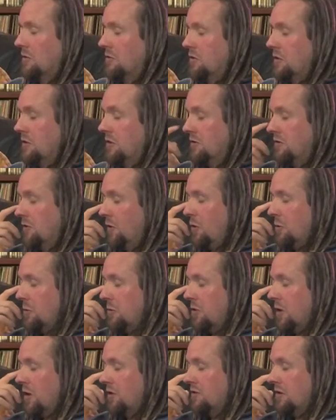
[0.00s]
gone through the thought
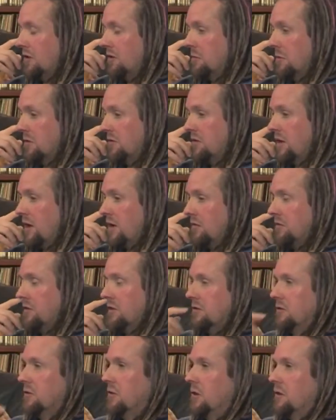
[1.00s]
process myself.
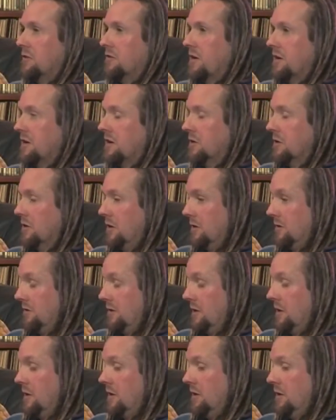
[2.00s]
That's not a very good
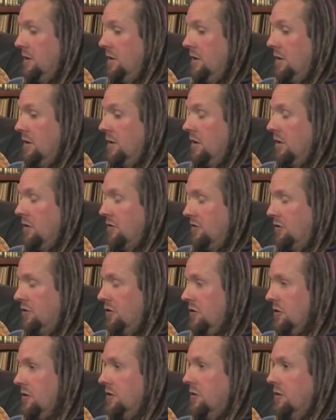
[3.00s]
idea. I
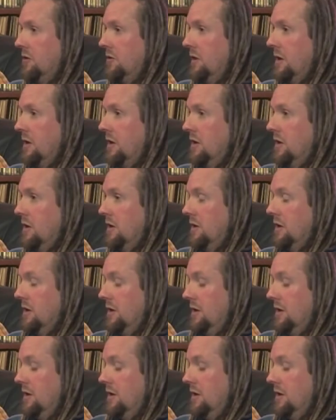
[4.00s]
shouldn't do that.